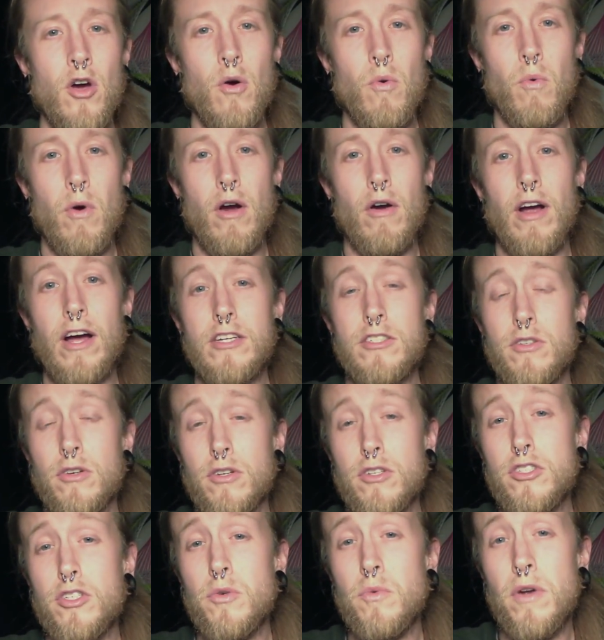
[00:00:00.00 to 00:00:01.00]
where i
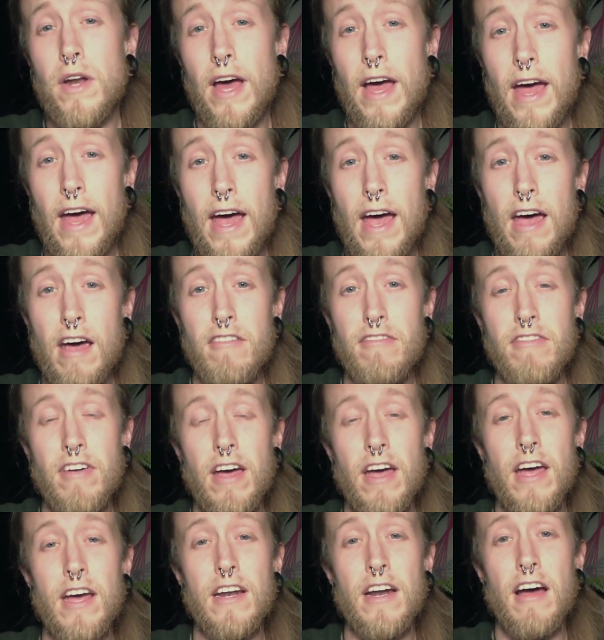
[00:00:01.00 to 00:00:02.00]
took two and a half
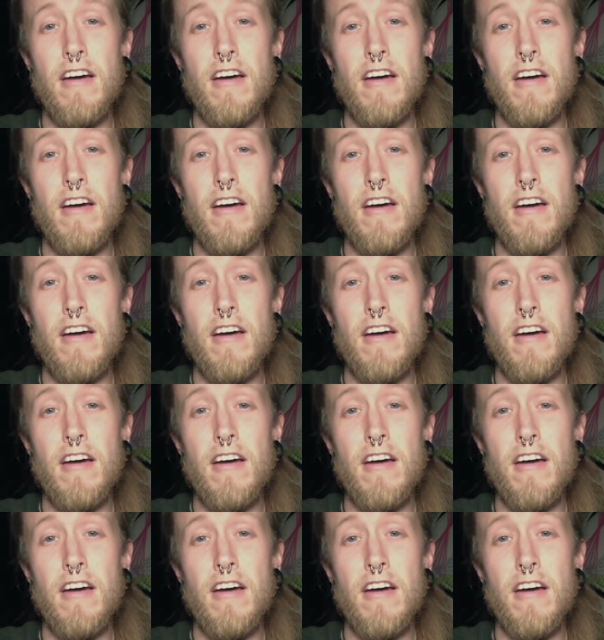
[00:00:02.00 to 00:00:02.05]
and